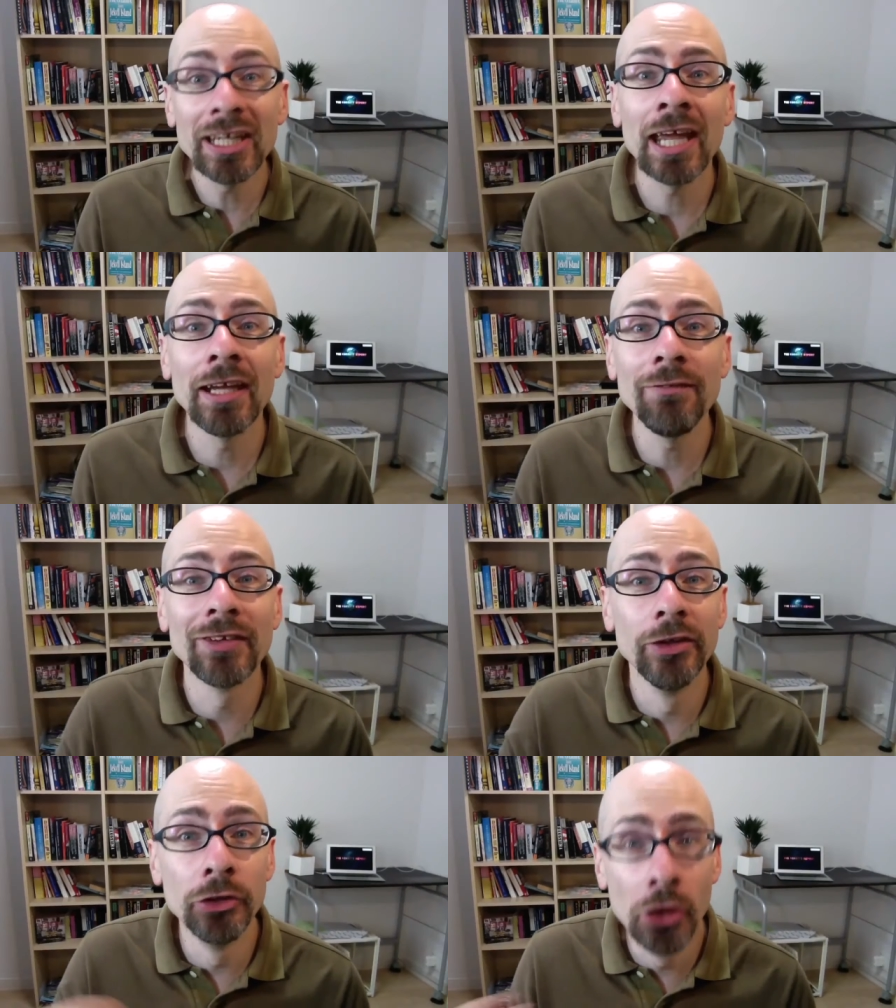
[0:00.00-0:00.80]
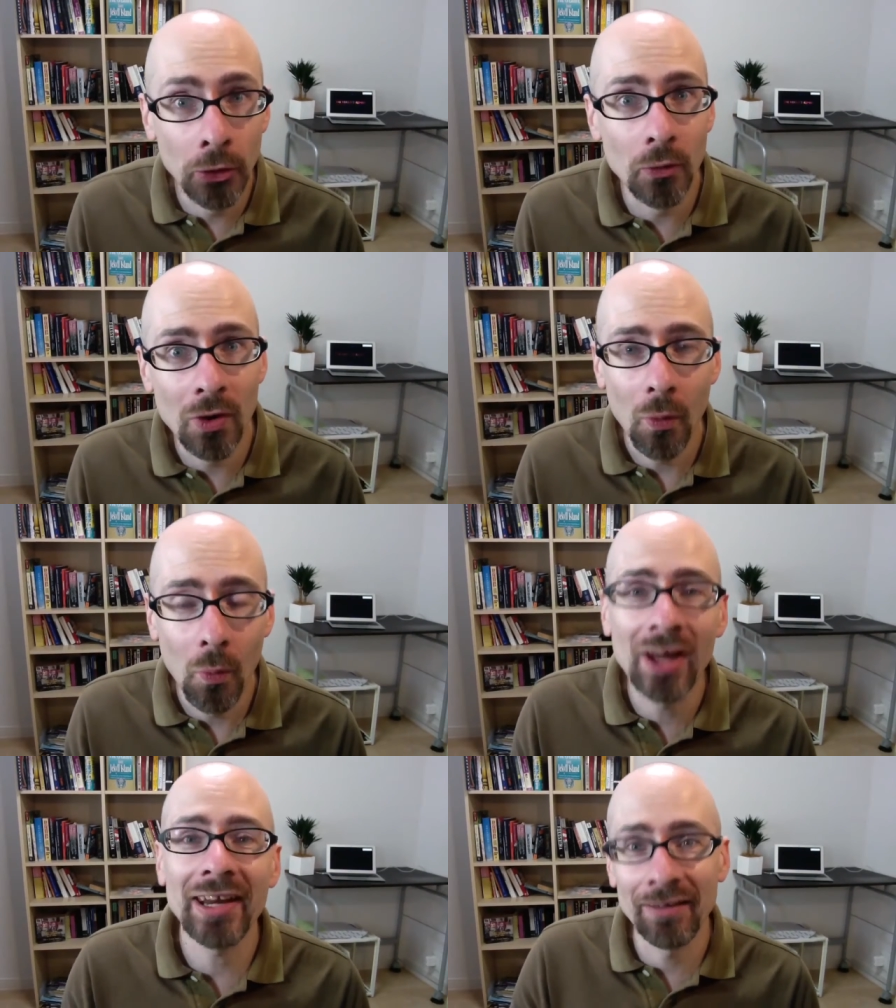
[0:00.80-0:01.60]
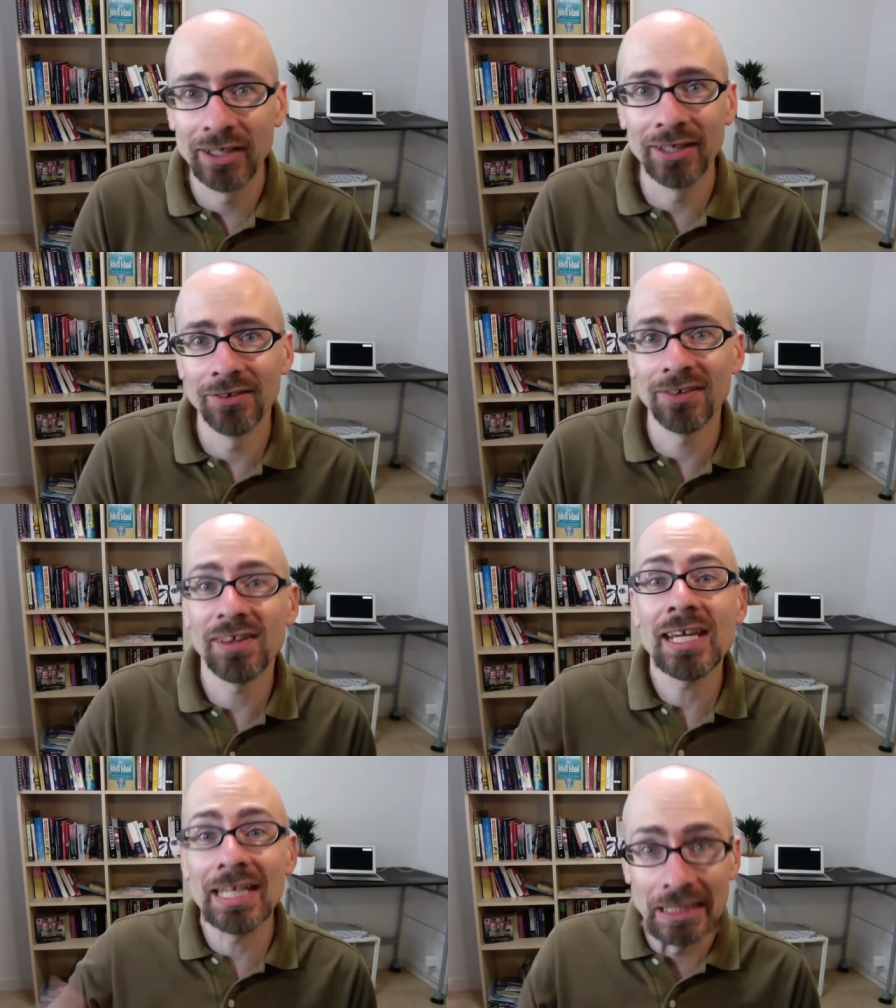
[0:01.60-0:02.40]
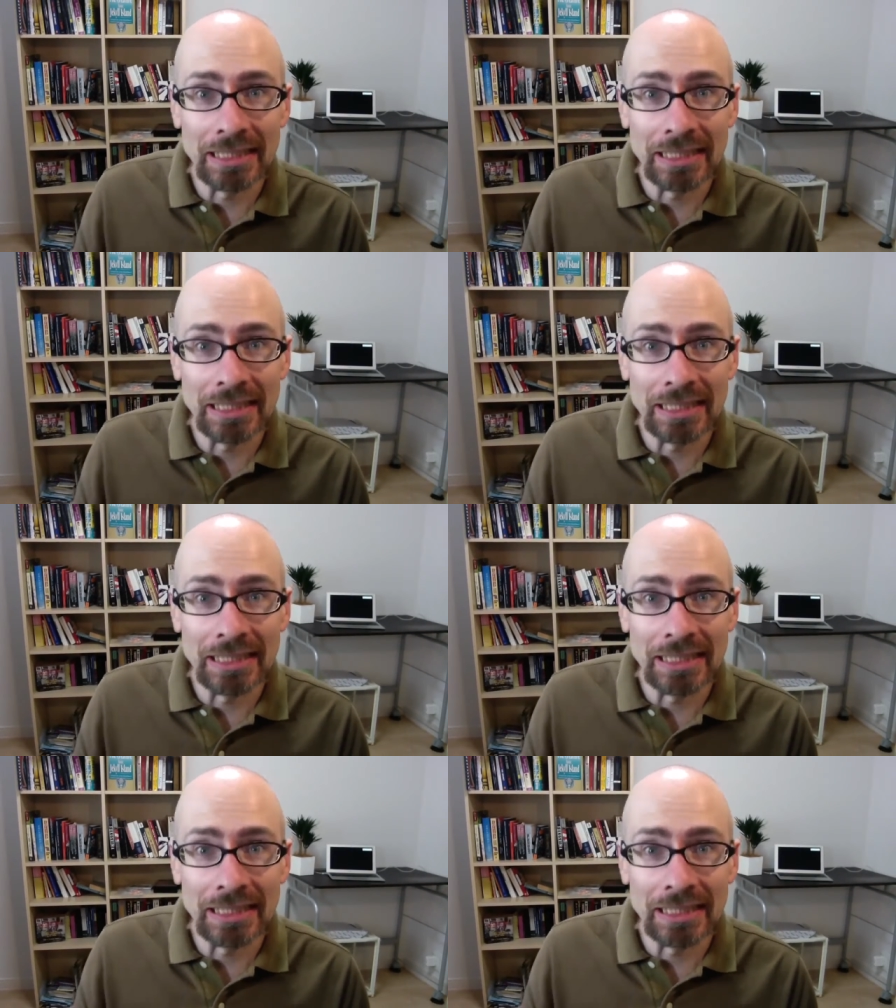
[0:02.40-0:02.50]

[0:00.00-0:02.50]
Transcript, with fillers: we can't even know what evidence they